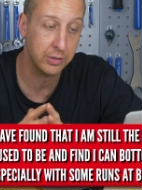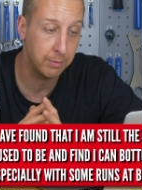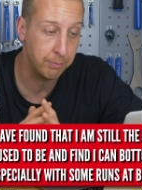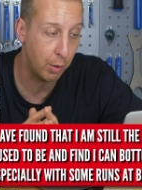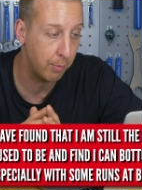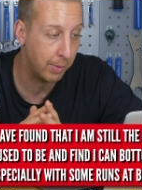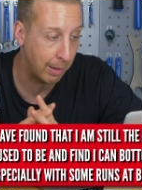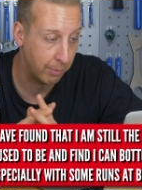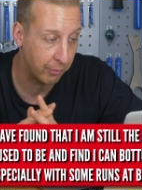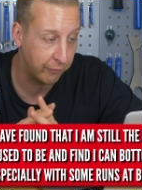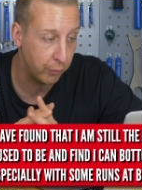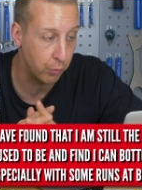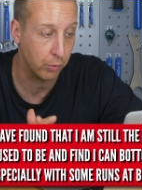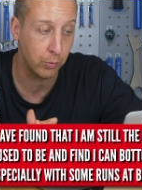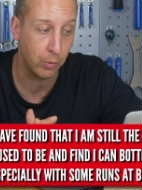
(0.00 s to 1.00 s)
I can bottom out my
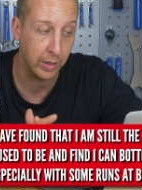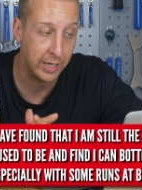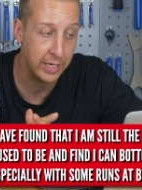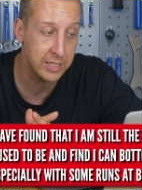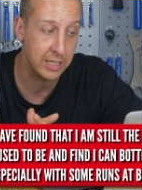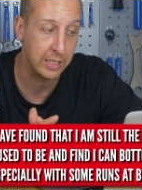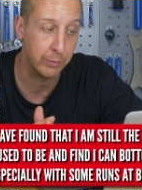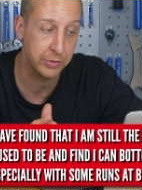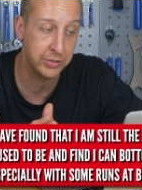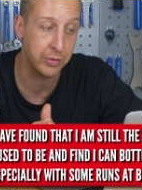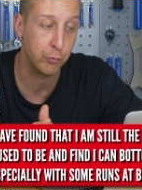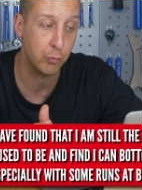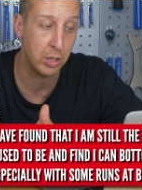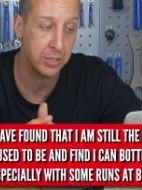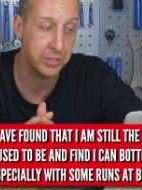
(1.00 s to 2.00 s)
fork quite easily with
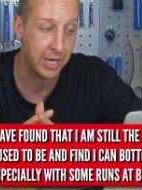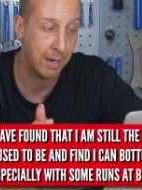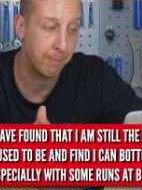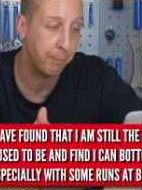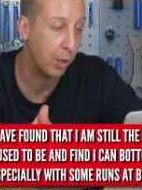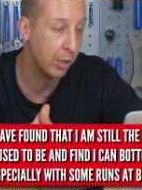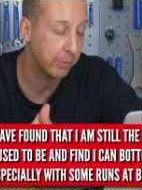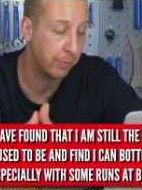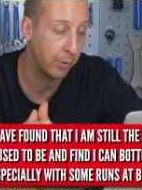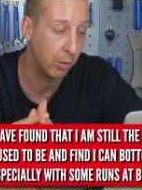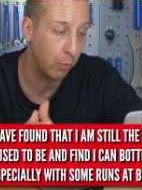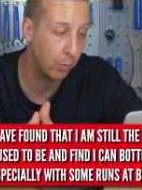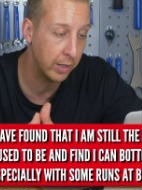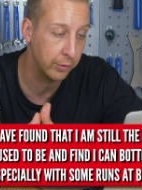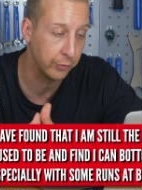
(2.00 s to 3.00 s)
some runs at Bike
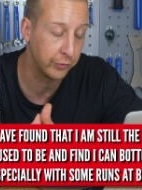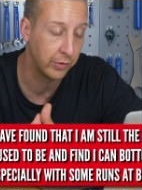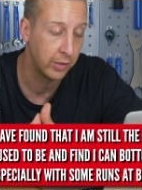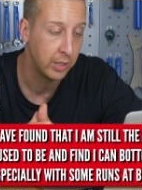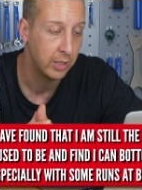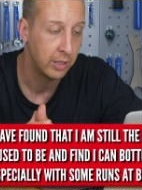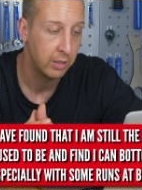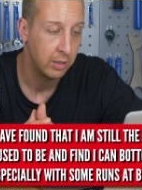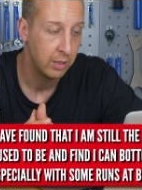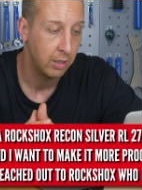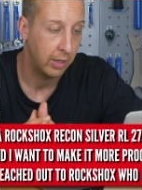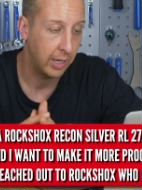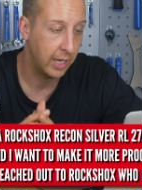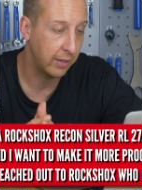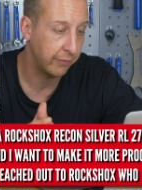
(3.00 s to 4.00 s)
Park Wales.
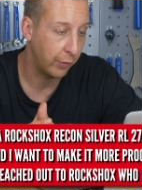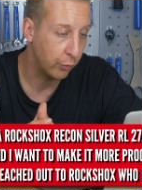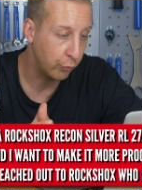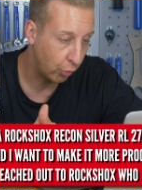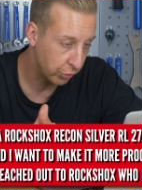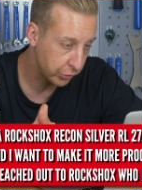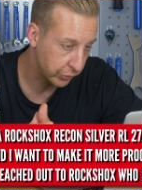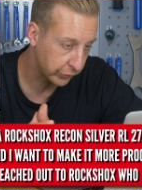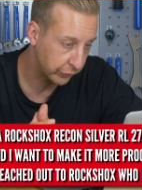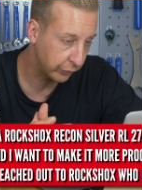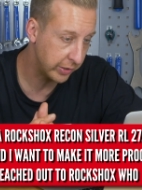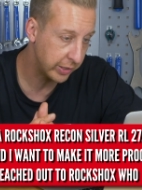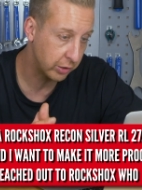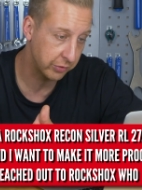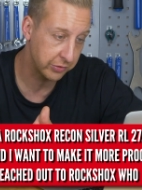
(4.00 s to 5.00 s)
I have a RockShox
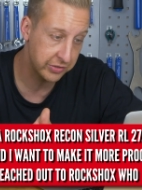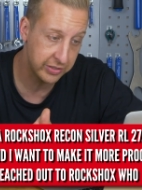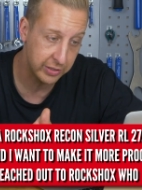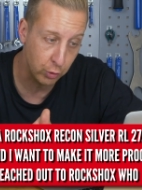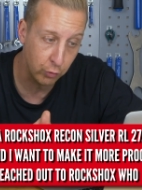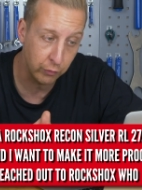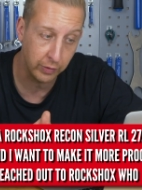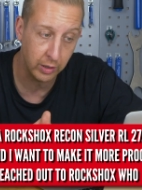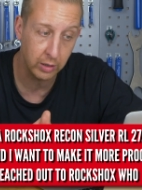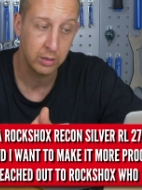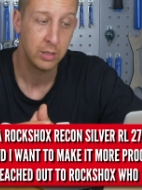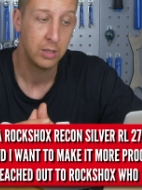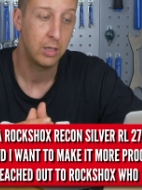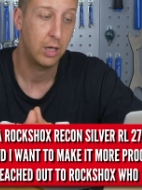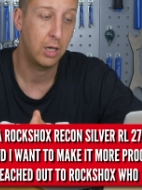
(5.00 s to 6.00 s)
Recon Silver
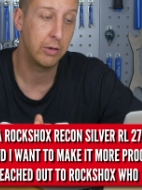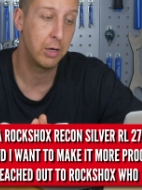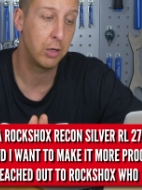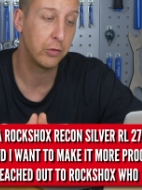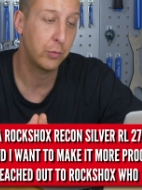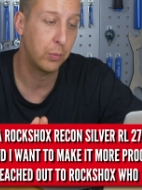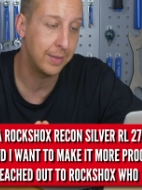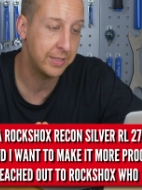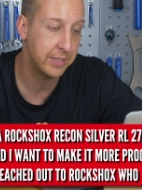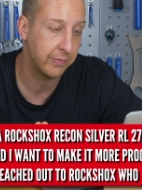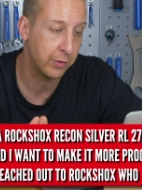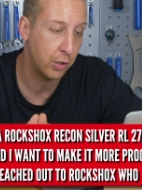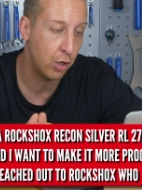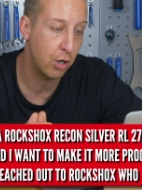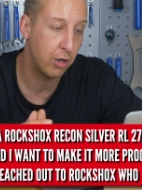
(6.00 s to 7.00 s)
RL
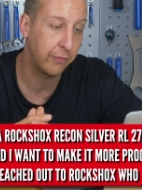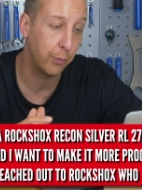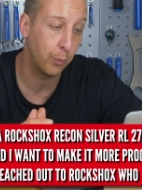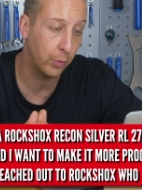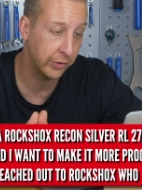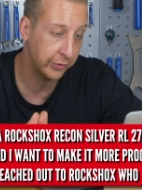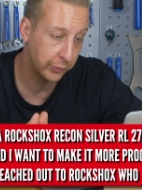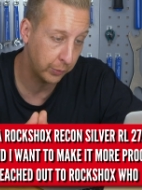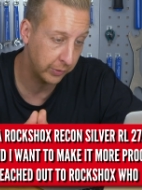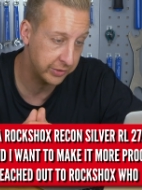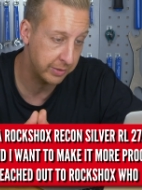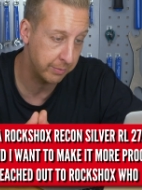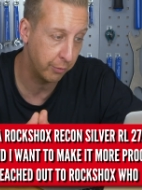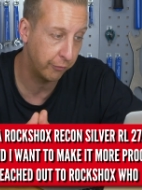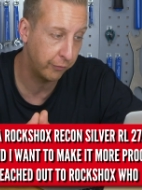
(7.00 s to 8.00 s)
27.5
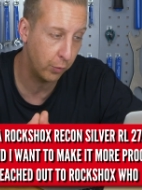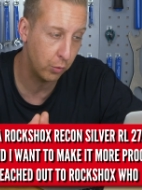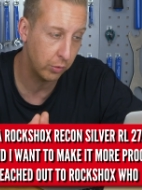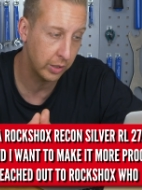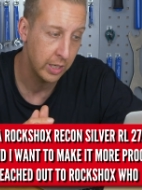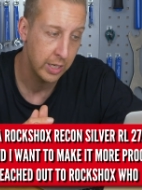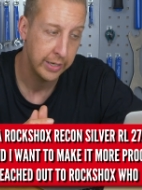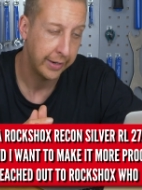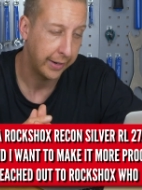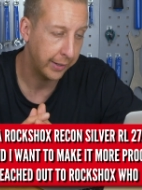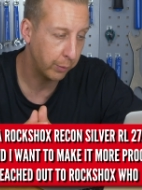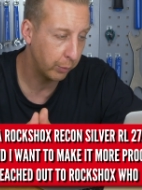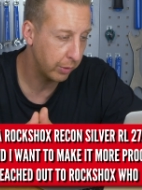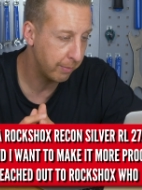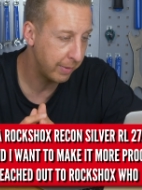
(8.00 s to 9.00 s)
120mm fork,
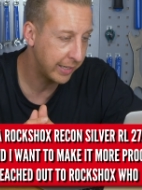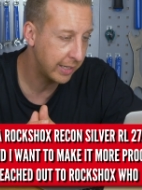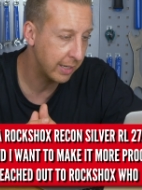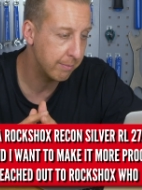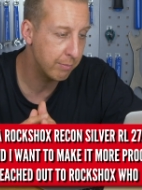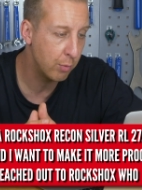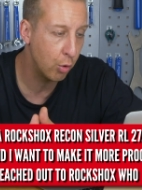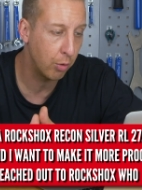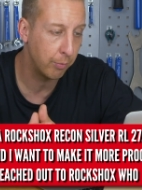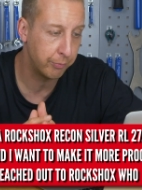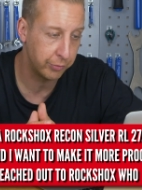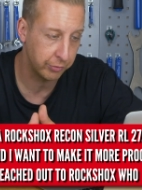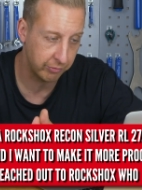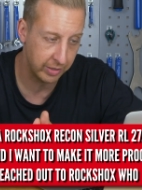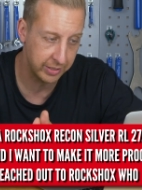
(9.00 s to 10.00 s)
and I want to make it more
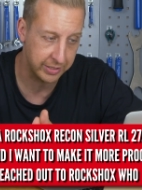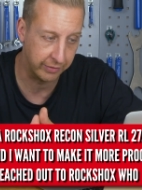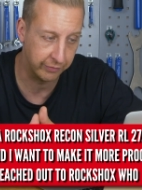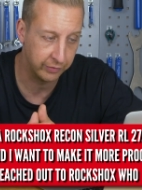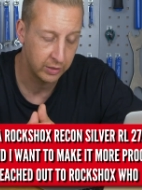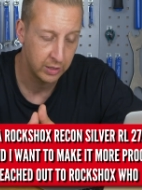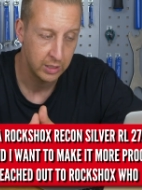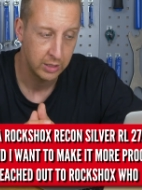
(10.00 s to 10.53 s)
progressive.